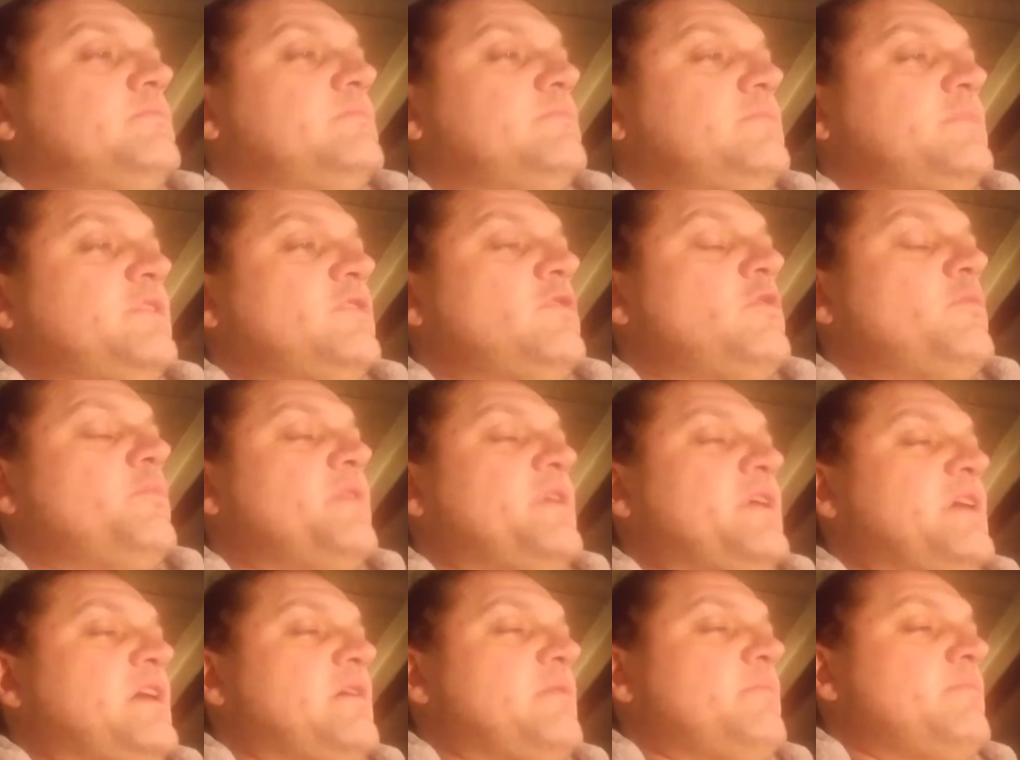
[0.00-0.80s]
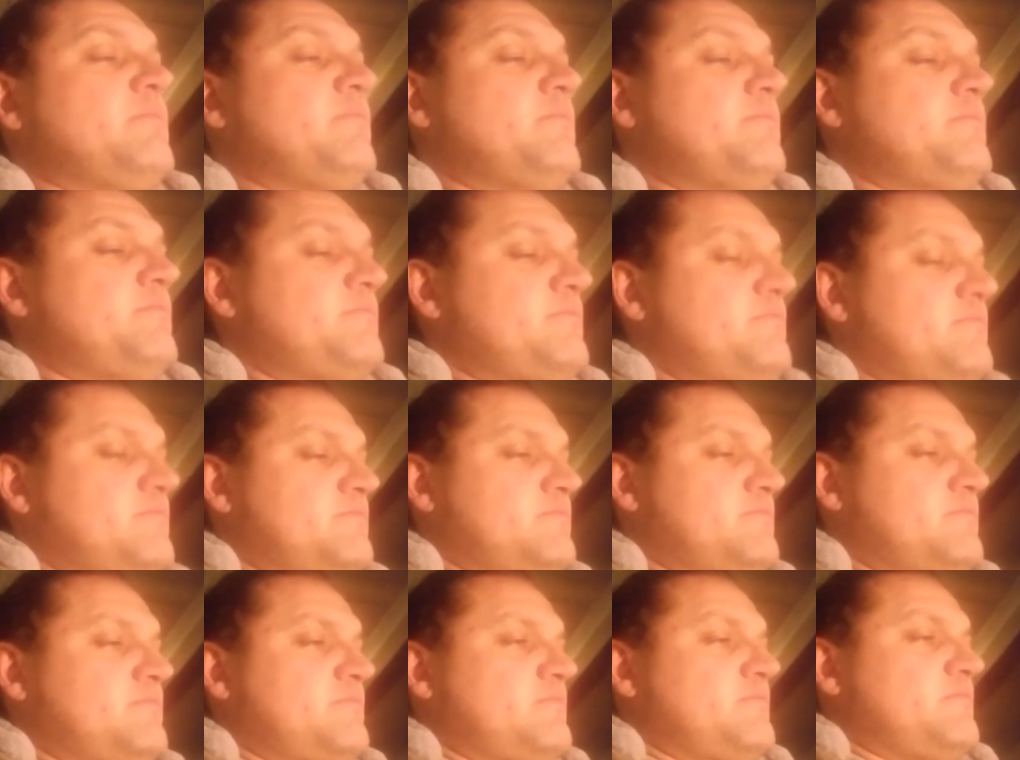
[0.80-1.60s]
and I hope I am,
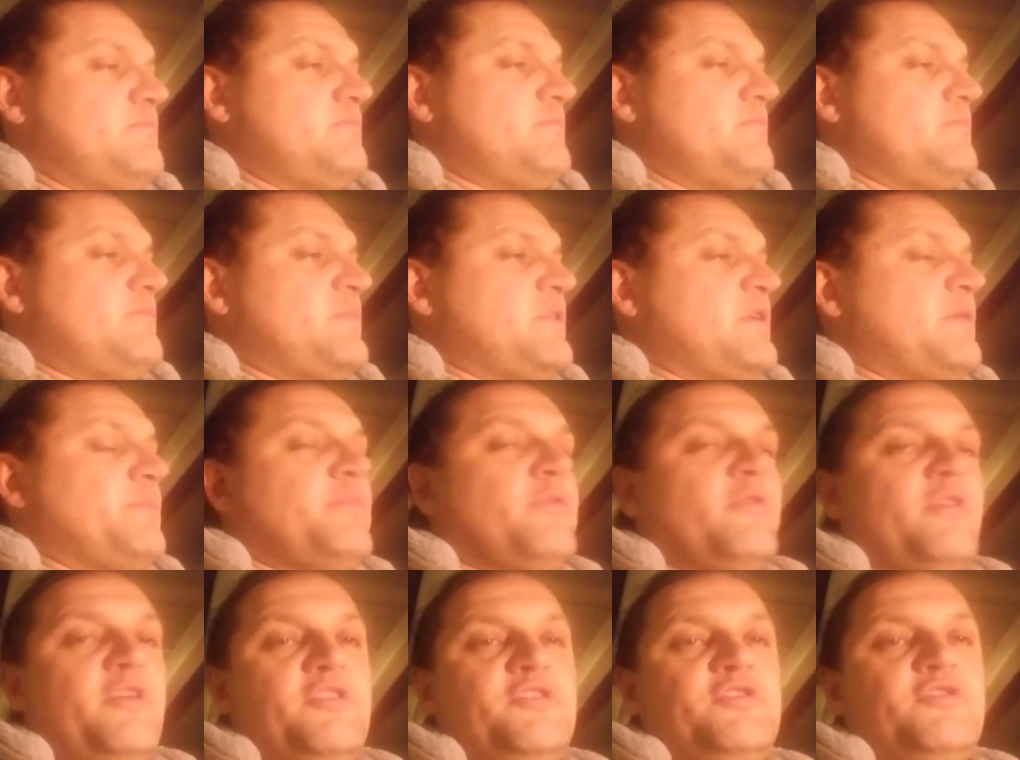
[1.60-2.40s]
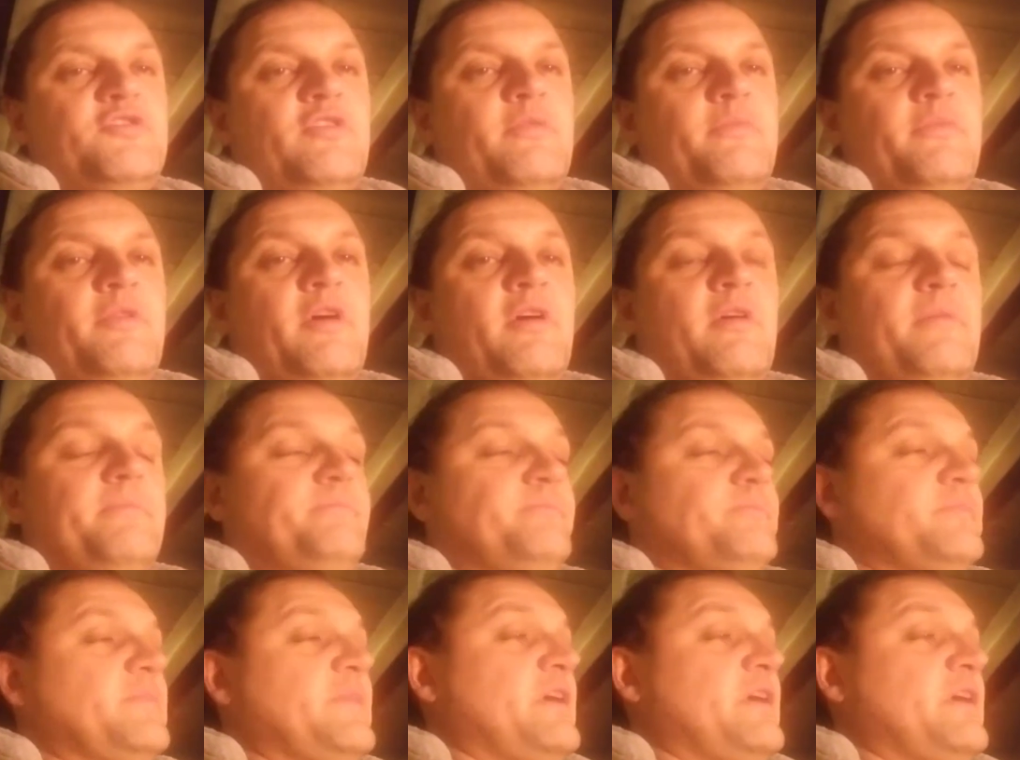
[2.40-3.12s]
but I'm pretty sure I'm not.